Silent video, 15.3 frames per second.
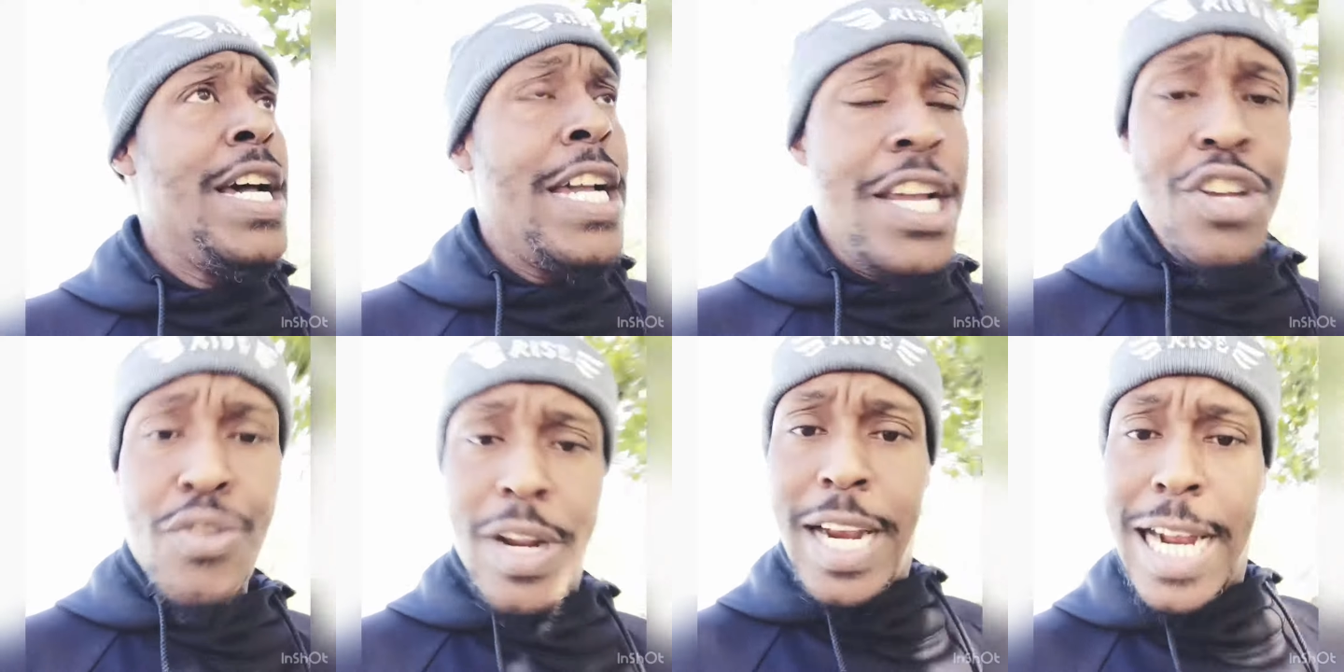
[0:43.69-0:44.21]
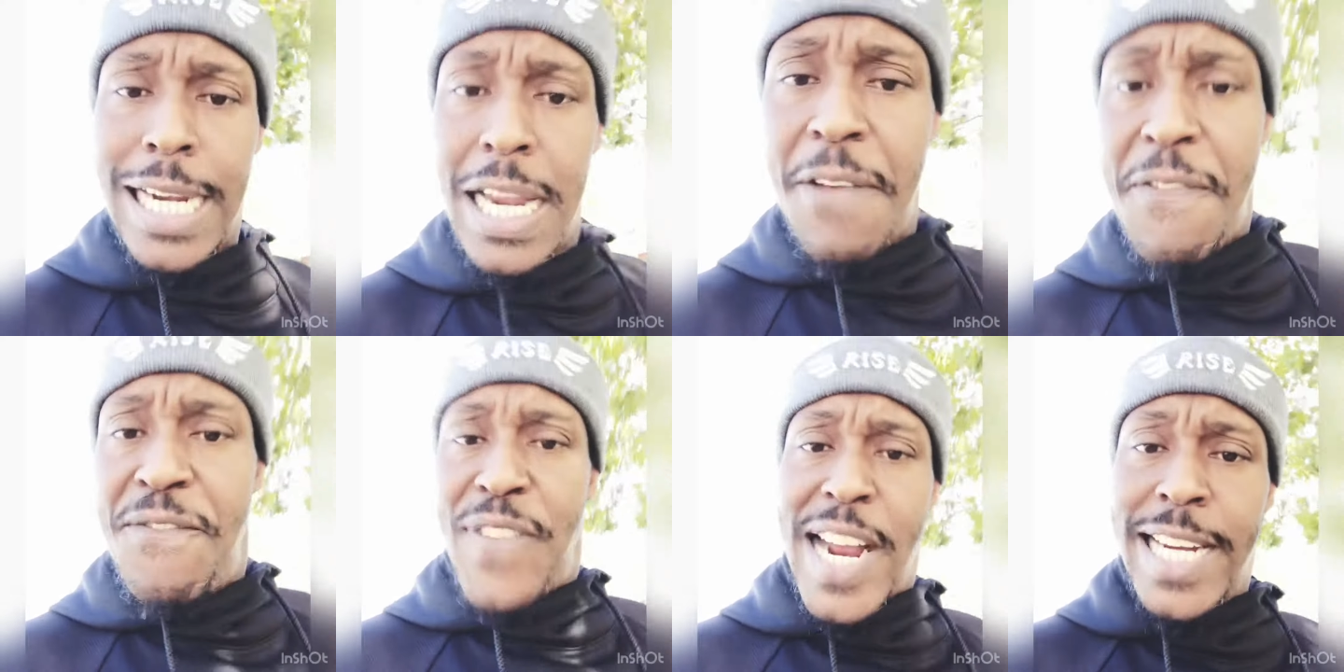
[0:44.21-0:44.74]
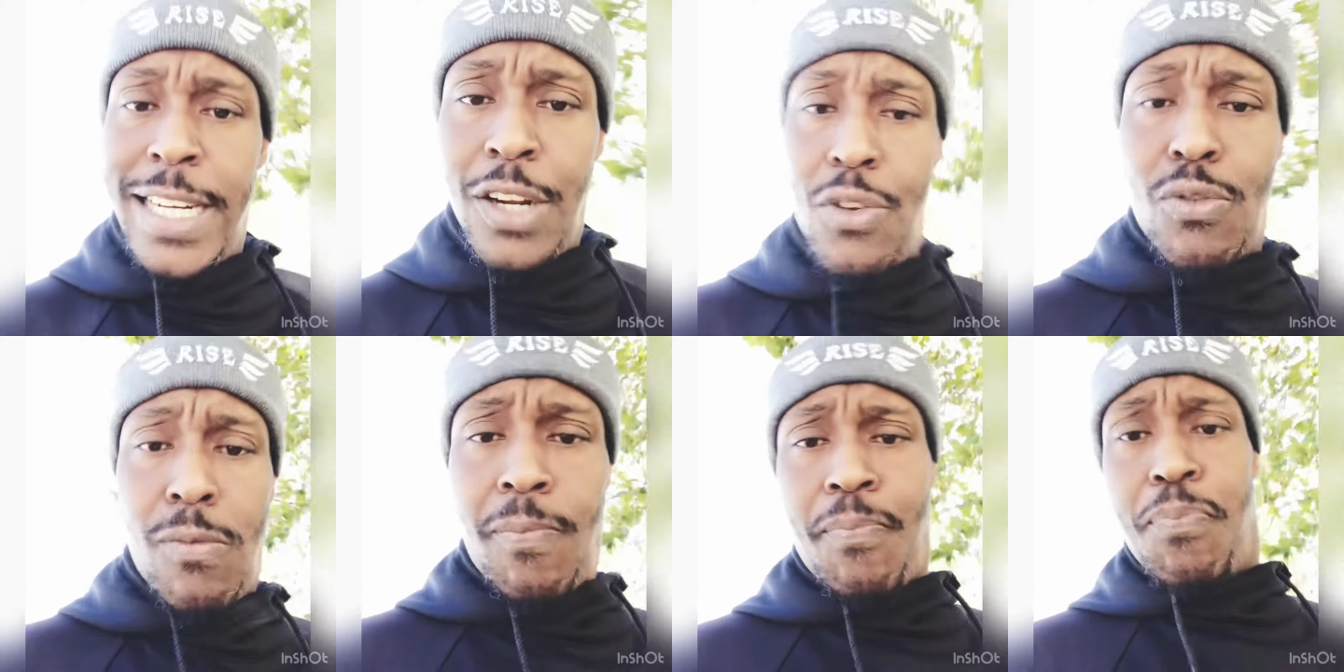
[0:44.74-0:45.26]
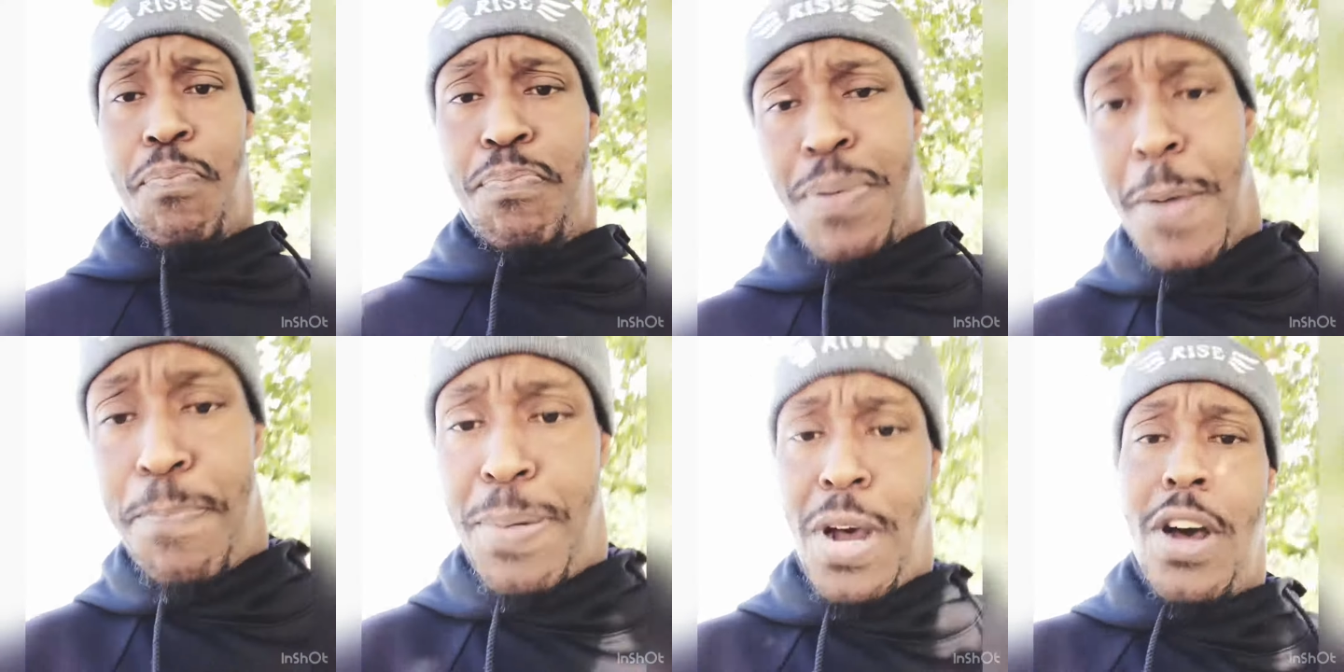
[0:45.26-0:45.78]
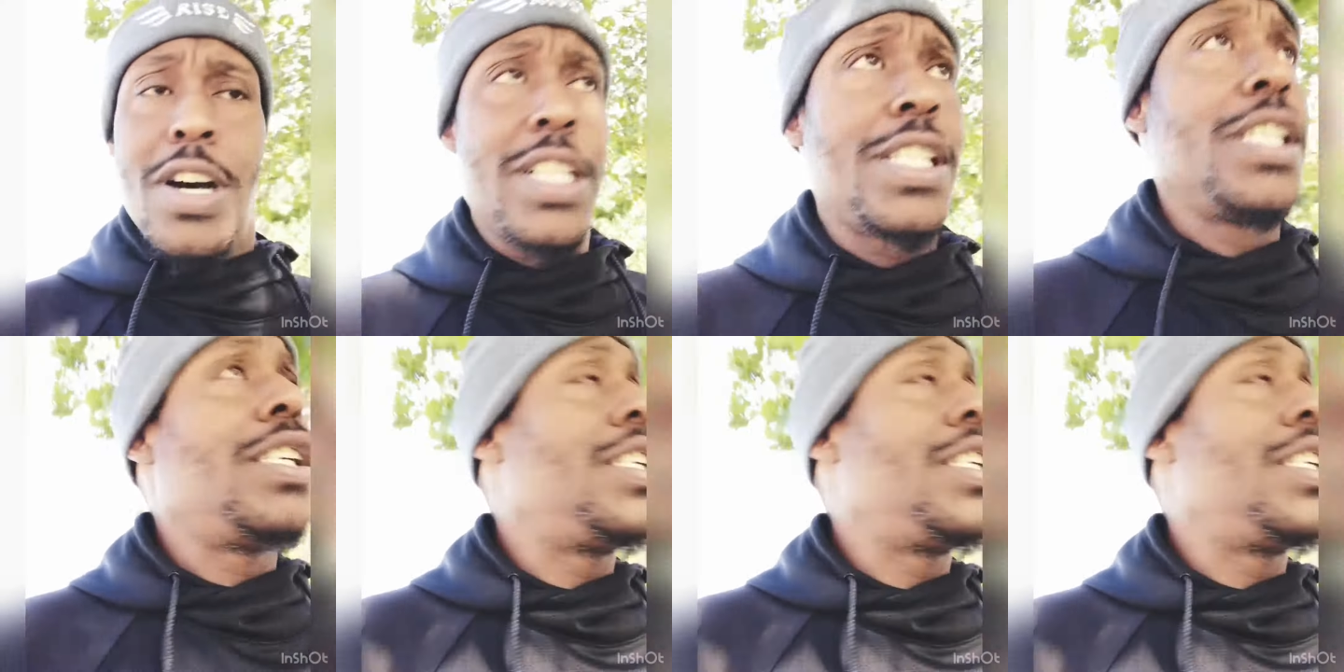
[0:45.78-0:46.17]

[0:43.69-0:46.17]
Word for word: Then they got that fighting little paws